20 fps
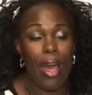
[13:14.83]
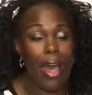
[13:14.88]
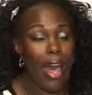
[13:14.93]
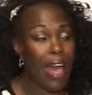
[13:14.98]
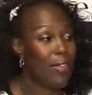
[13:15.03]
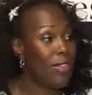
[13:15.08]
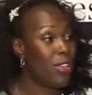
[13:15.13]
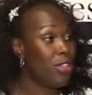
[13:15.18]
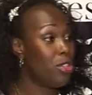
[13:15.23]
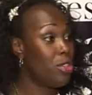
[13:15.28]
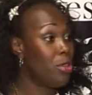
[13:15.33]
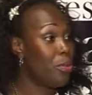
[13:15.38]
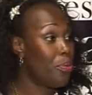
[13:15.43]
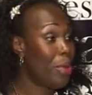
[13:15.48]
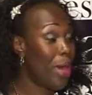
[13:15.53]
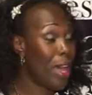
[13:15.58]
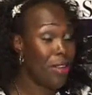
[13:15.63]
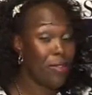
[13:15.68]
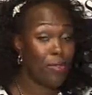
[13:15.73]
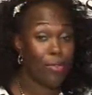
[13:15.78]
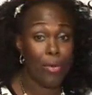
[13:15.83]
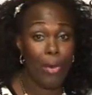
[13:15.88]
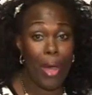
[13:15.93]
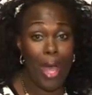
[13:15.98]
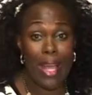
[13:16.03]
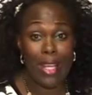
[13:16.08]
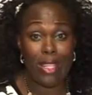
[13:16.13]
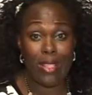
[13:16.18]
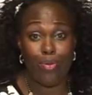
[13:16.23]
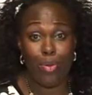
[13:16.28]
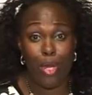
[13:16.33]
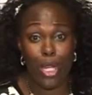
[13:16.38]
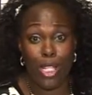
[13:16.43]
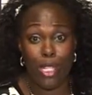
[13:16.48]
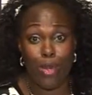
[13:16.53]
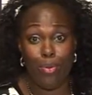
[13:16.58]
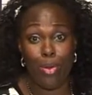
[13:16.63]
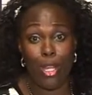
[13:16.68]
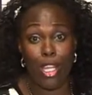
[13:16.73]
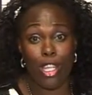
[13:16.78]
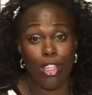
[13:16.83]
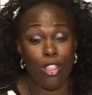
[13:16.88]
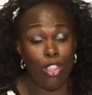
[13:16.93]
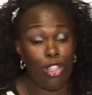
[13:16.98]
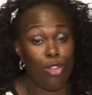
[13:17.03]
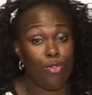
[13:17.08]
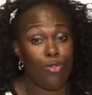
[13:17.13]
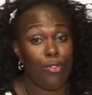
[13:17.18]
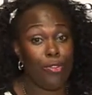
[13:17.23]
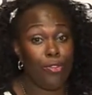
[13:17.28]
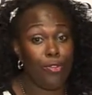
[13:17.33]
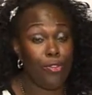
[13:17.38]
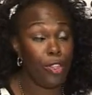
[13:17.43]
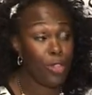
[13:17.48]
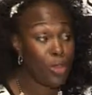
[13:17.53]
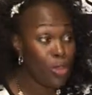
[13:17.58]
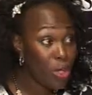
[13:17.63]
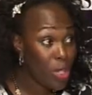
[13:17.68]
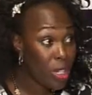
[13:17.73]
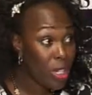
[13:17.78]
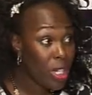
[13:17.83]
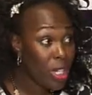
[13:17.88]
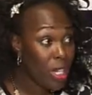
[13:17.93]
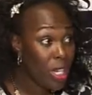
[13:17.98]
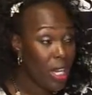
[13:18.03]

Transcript: having to pay for expert opinion to refute